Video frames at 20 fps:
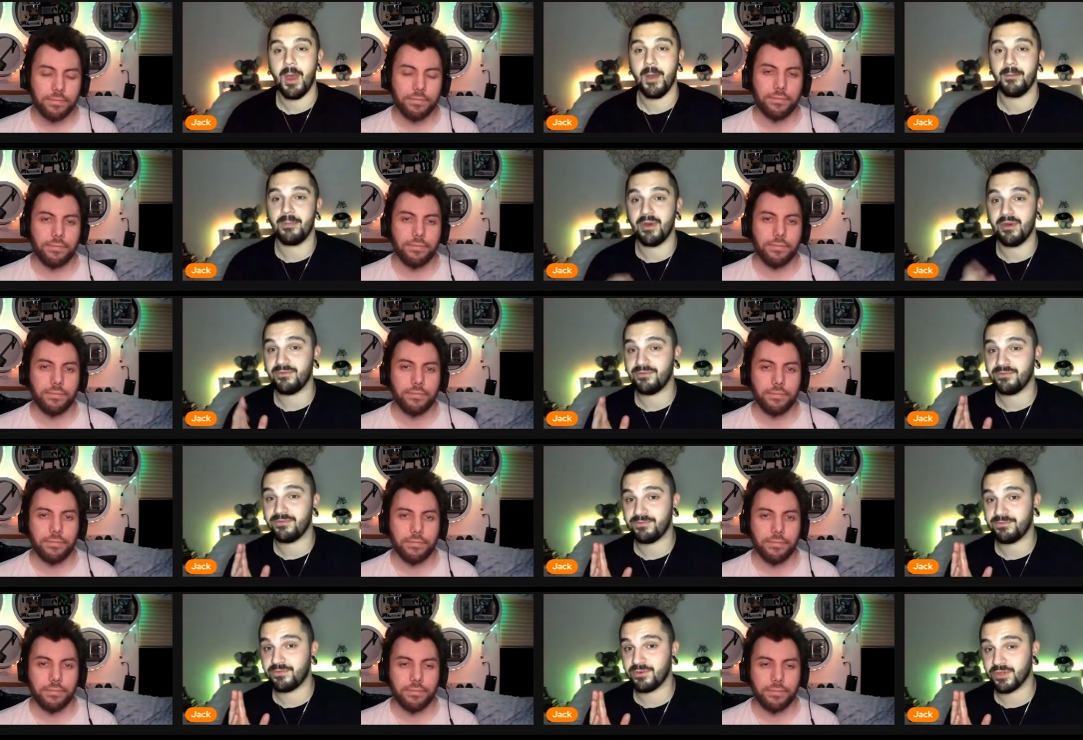Speaker 1: But
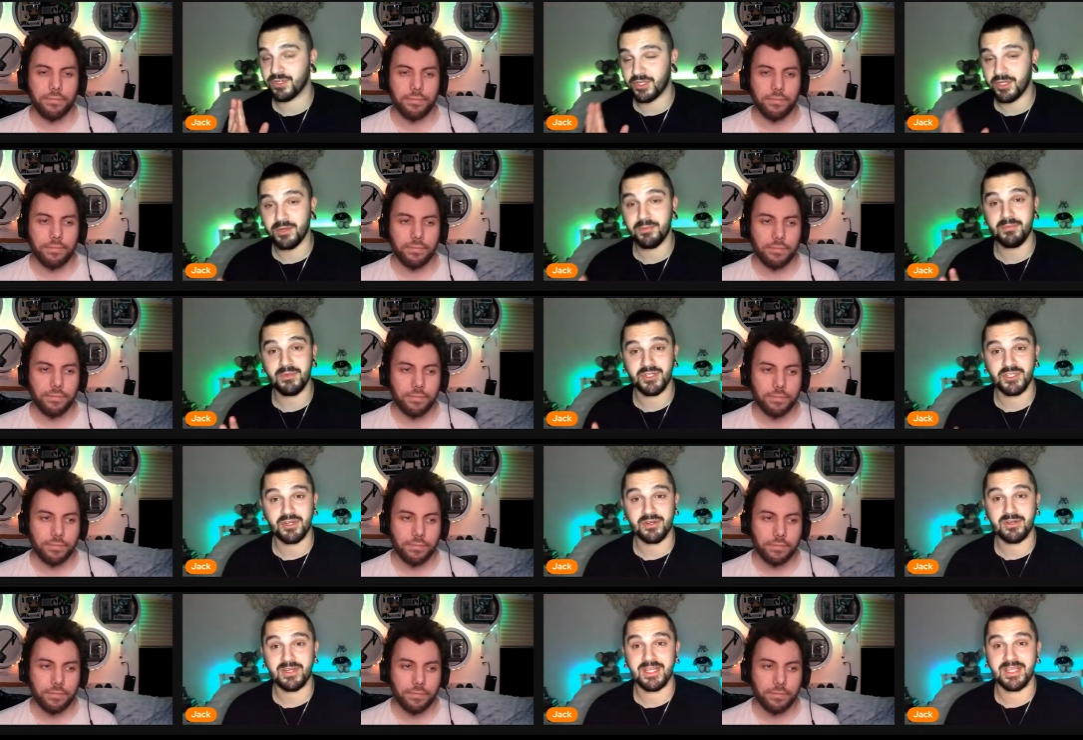for a good
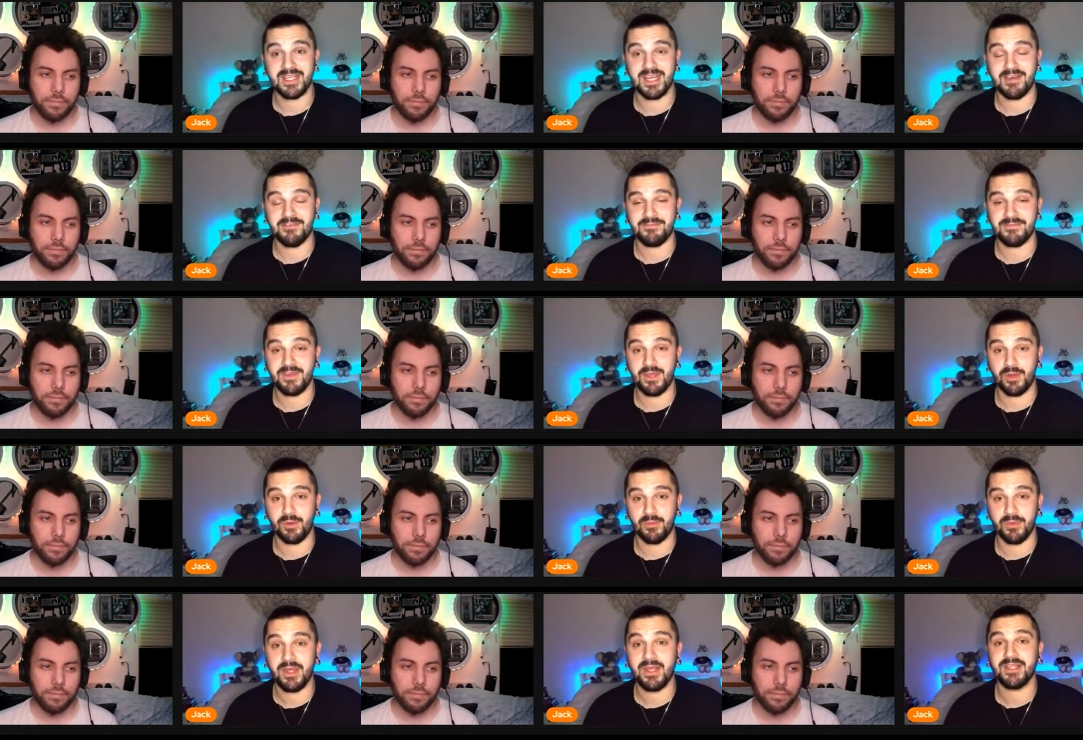majority of that
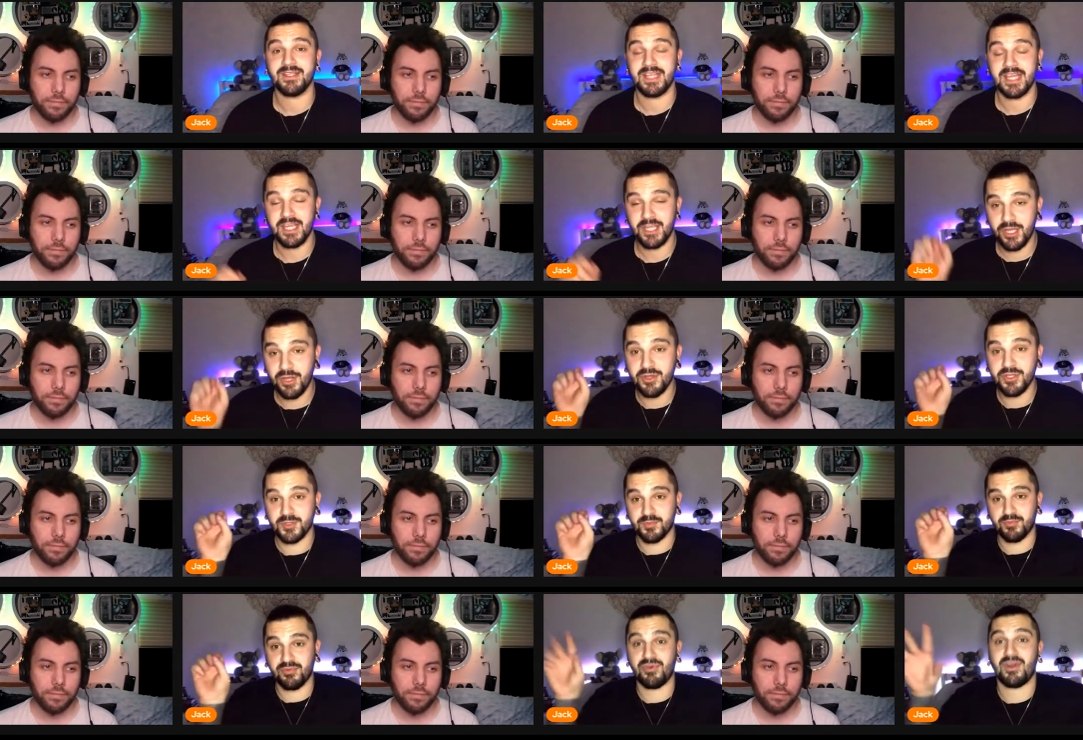film, they
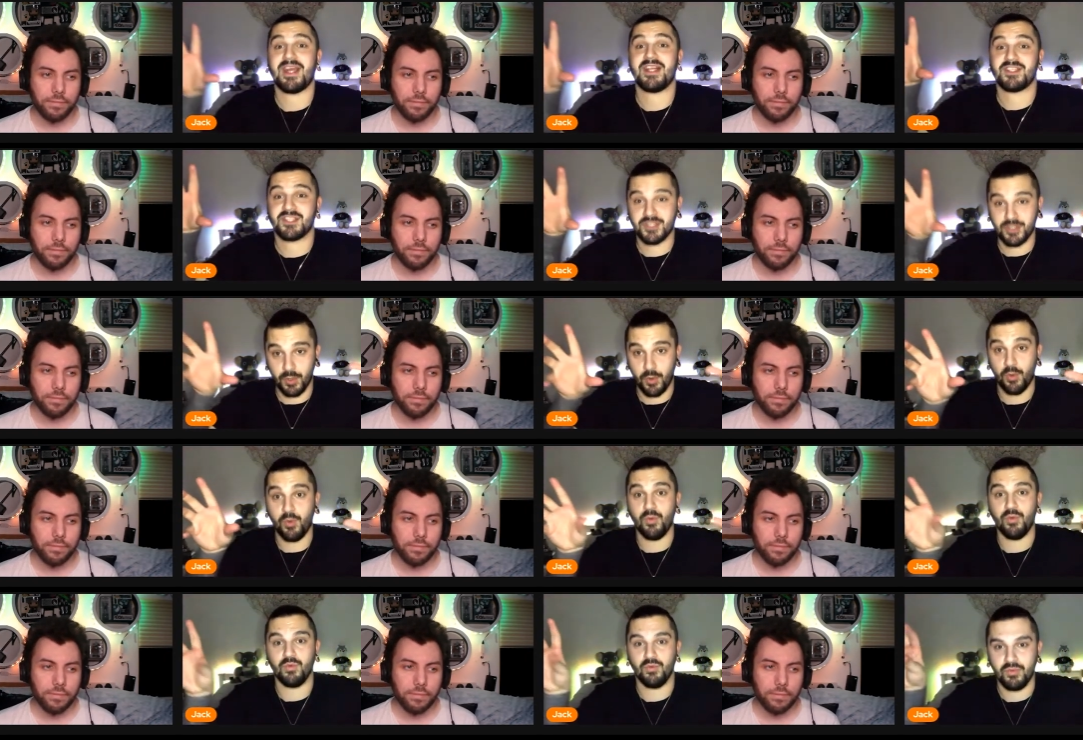used
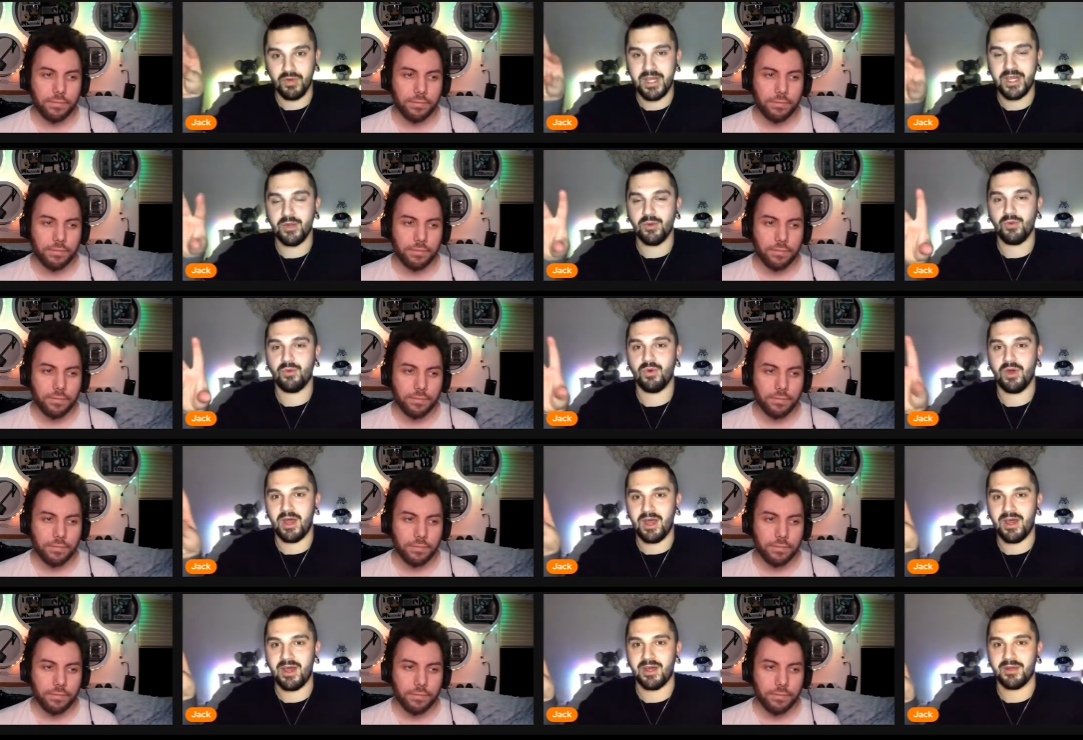practical, real
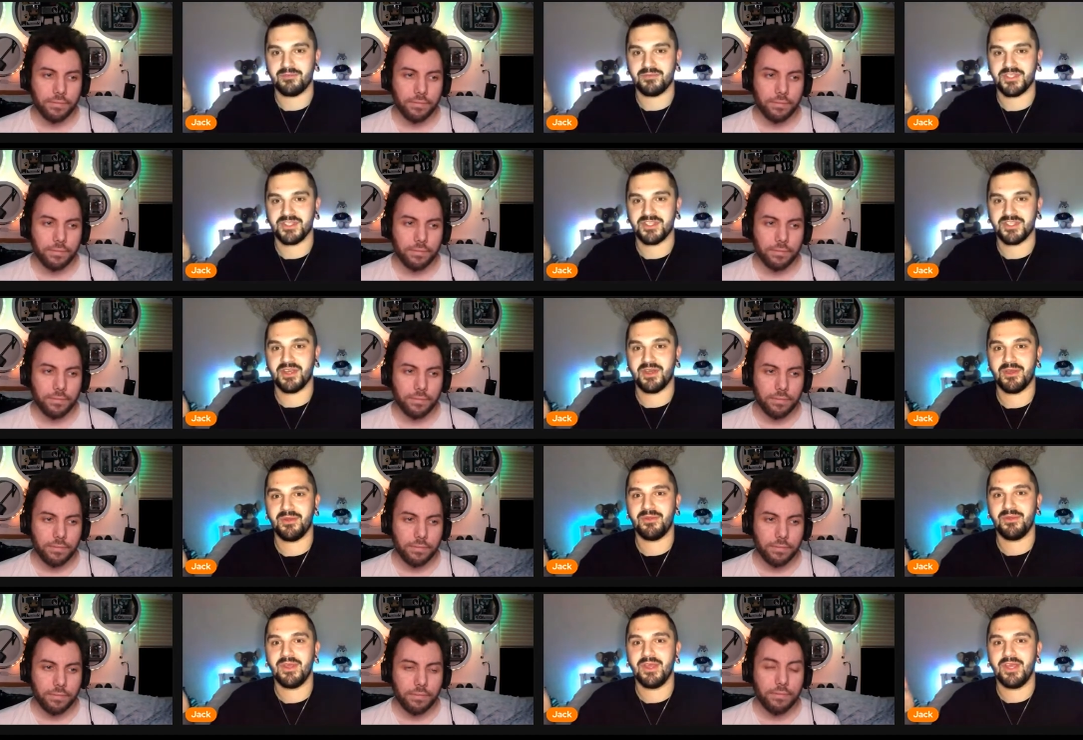arms.
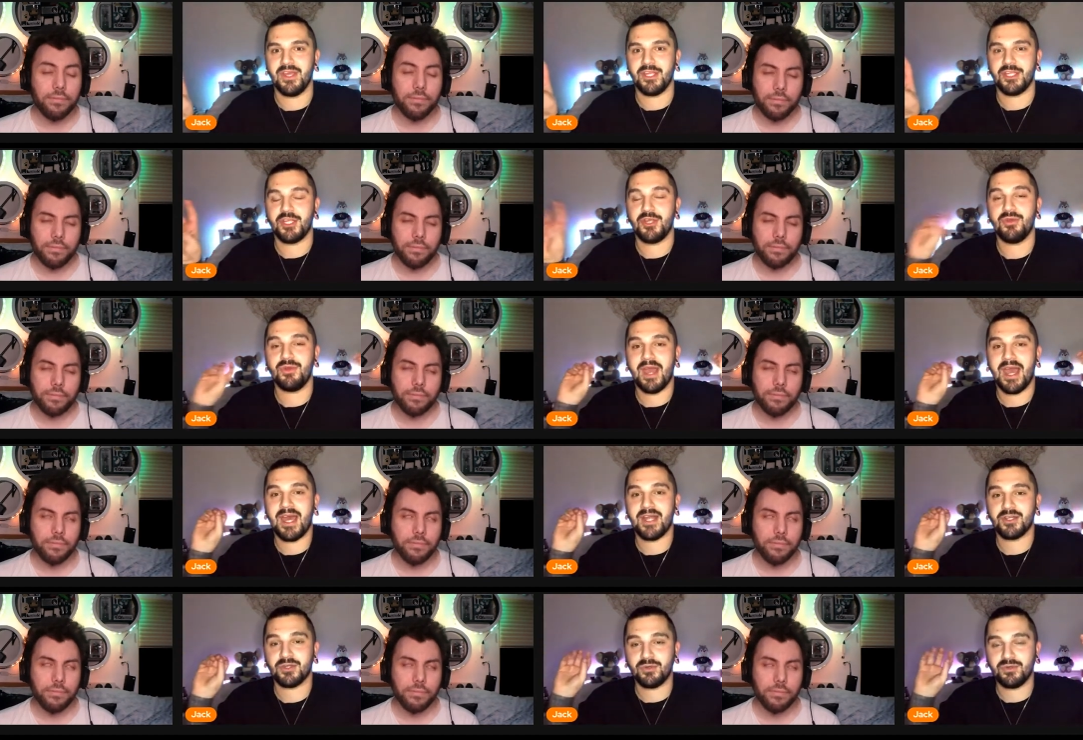So mm-hmm. you
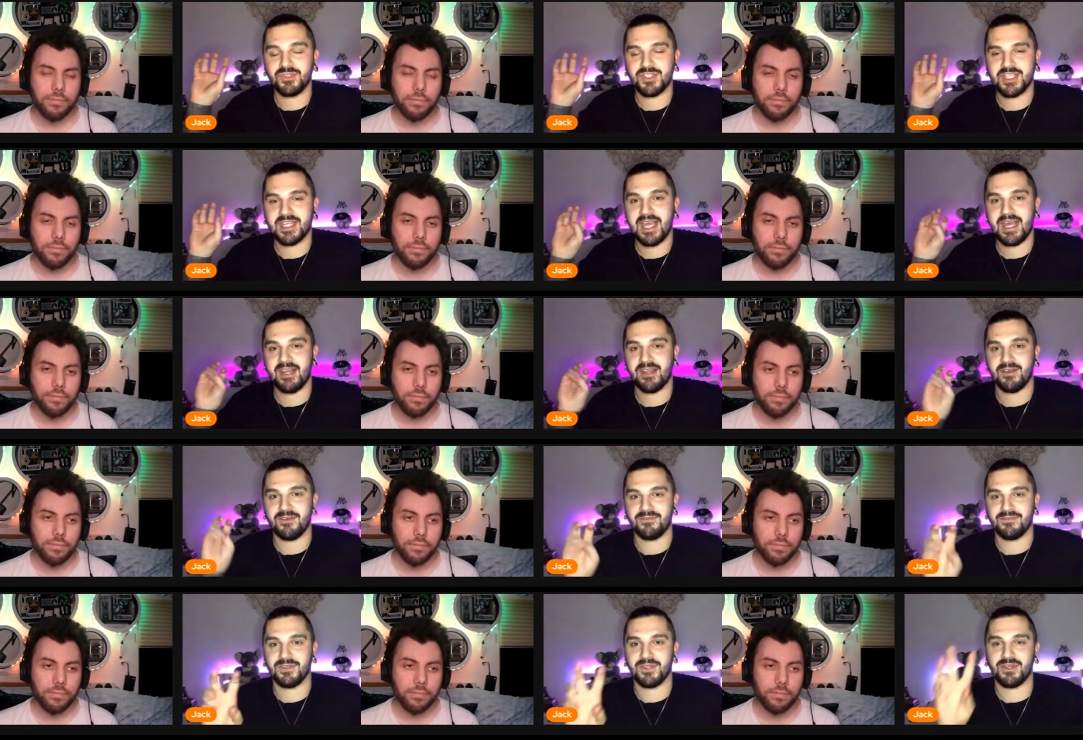had altogether
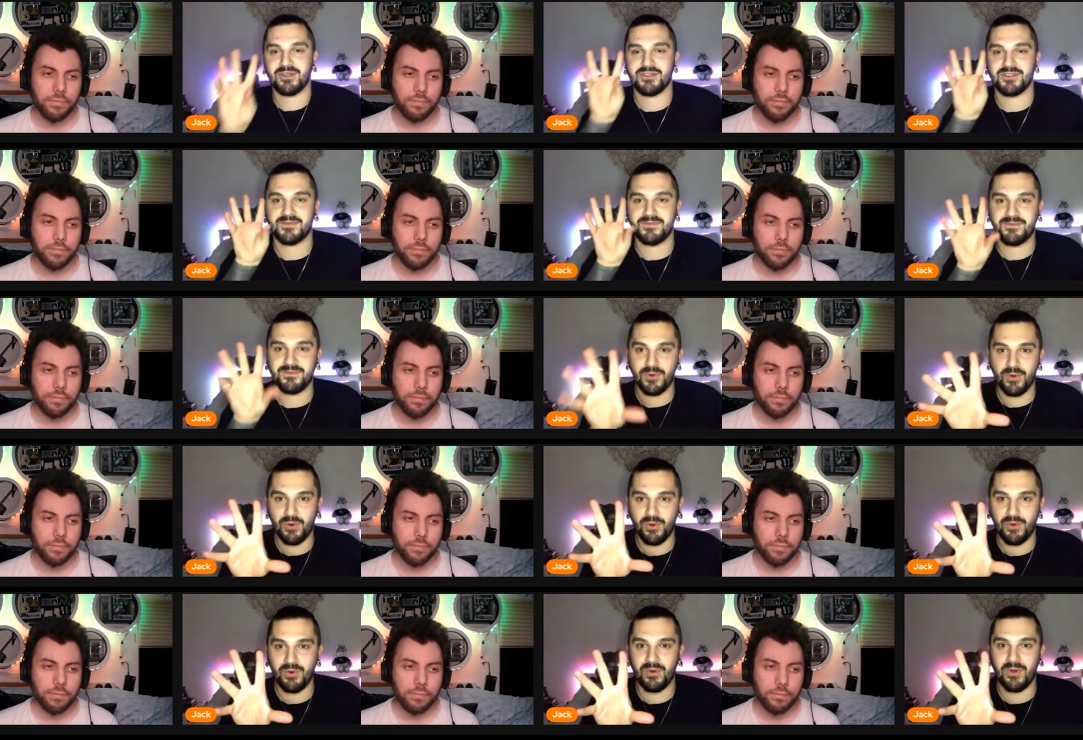for those
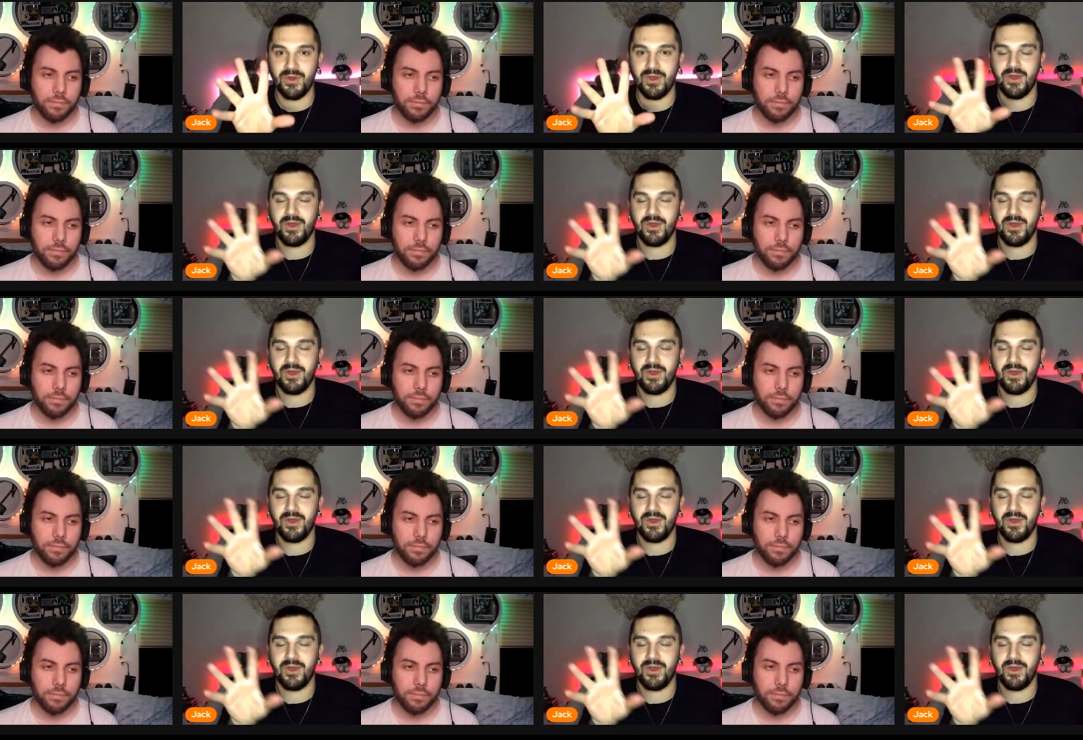four